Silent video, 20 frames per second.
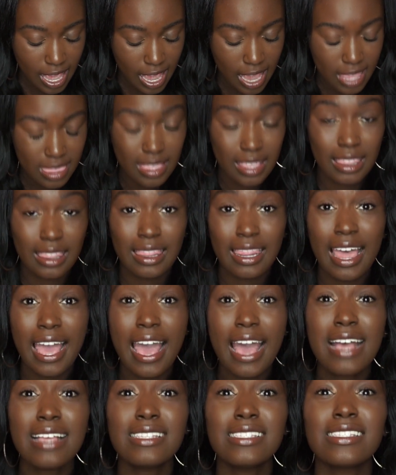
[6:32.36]
and the
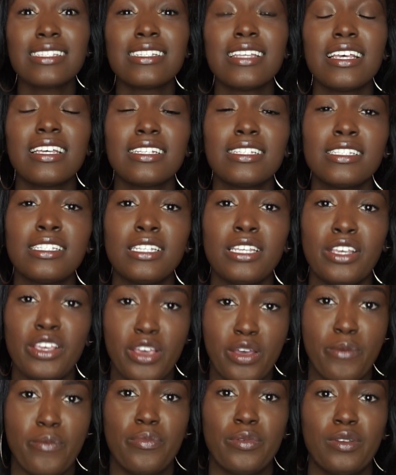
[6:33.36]
last
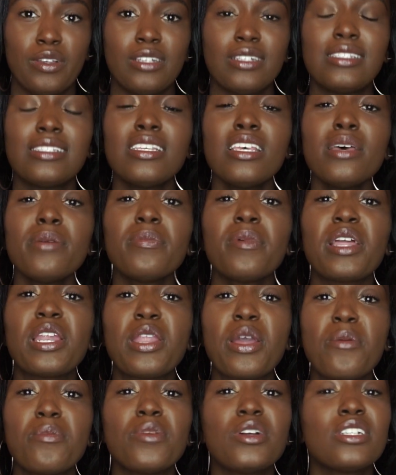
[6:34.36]
tip
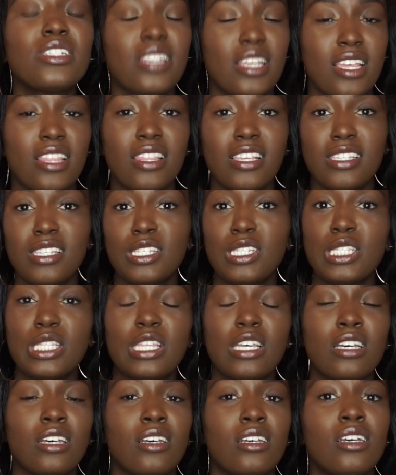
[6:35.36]
number 10, this is
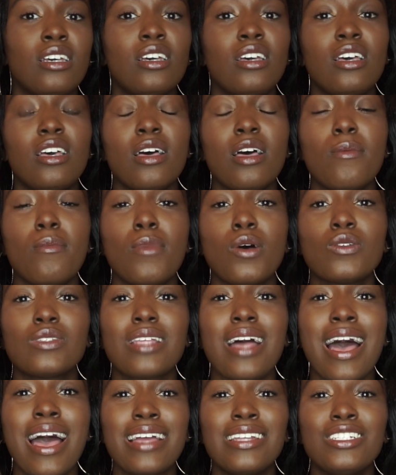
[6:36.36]
the
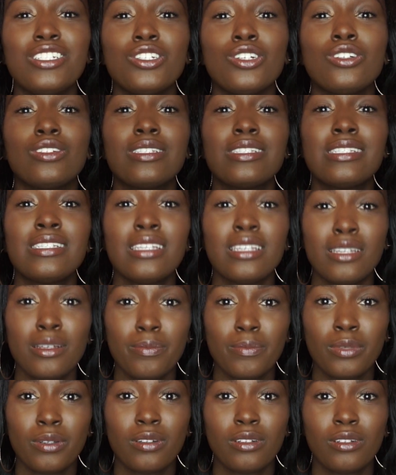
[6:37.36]
most ideal
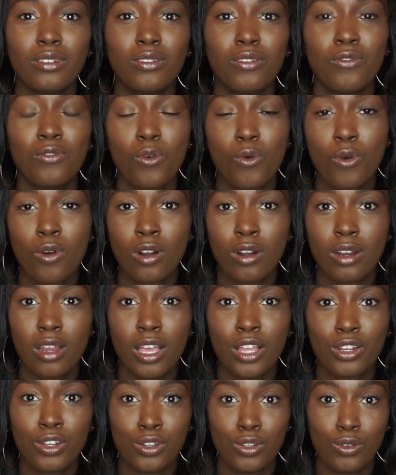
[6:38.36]
tip for
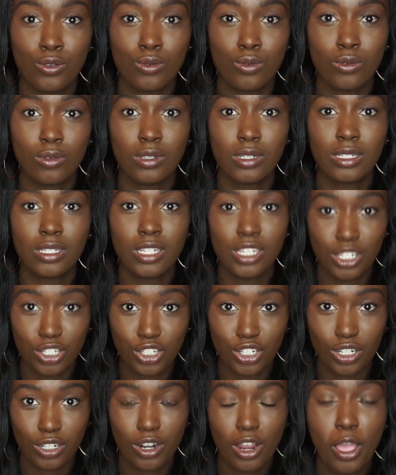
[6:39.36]
a new
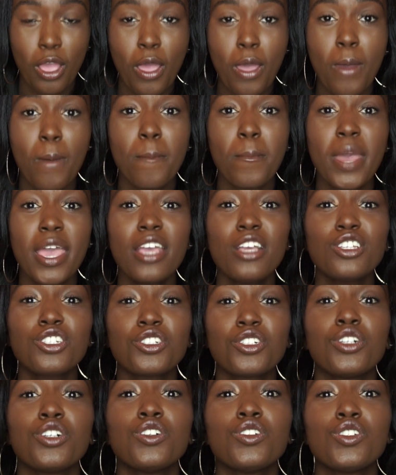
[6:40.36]
teacher. Make
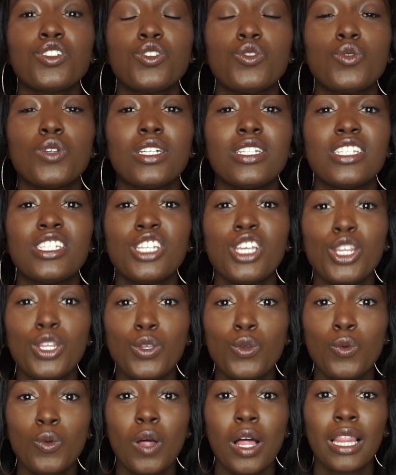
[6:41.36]
sure to
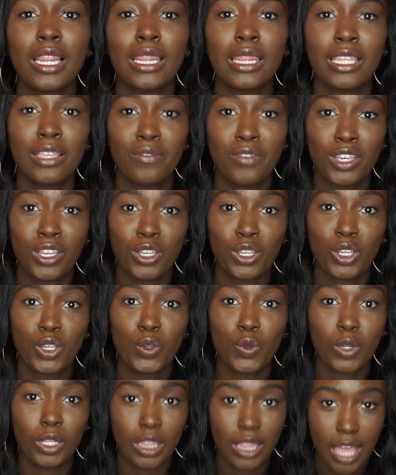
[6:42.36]
continue living
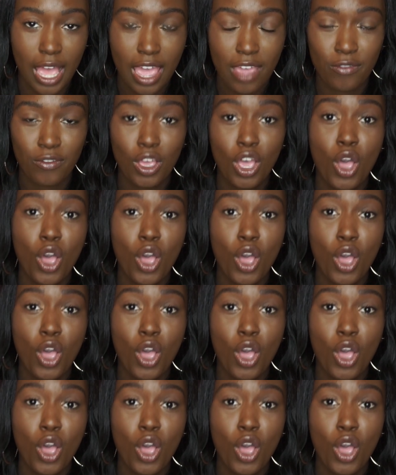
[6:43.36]
your life.